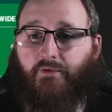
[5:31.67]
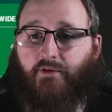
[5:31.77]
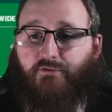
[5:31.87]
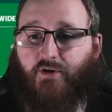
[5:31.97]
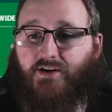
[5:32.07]

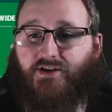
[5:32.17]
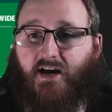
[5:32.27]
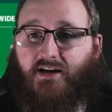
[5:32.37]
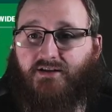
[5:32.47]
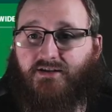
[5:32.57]
Three
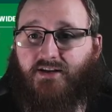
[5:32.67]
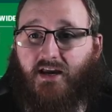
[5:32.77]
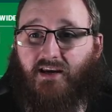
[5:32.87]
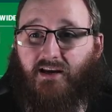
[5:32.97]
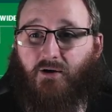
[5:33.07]
changes
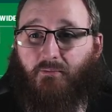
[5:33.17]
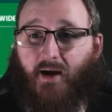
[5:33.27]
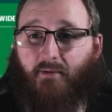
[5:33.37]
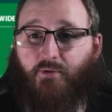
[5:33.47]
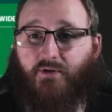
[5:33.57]
then. Leon
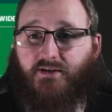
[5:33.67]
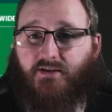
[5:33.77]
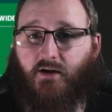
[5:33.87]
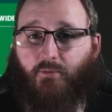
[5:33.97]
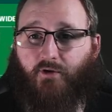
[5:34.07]
Pambu needs to
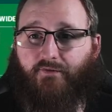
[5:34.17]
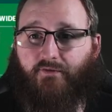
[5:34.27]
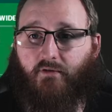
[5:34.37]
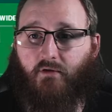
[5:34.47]
come off.